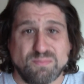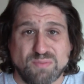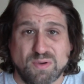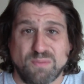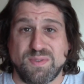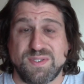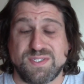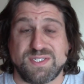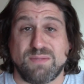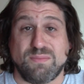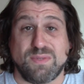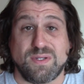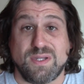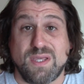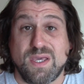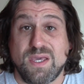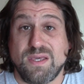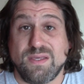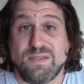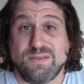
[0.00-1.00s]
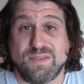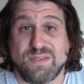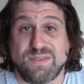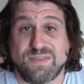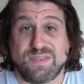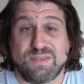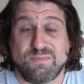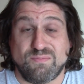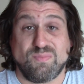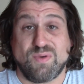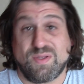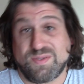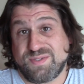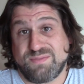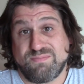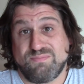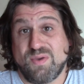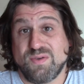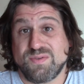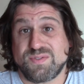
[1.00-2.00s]
Probably someone that, well,
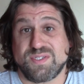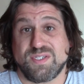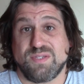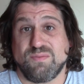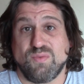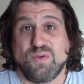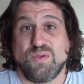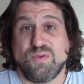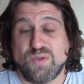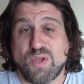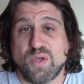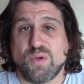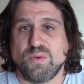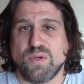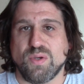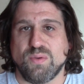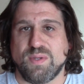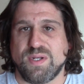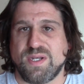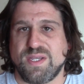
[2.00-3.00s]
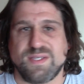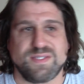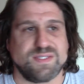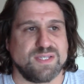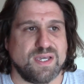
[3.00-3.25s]
most of them will know who it is.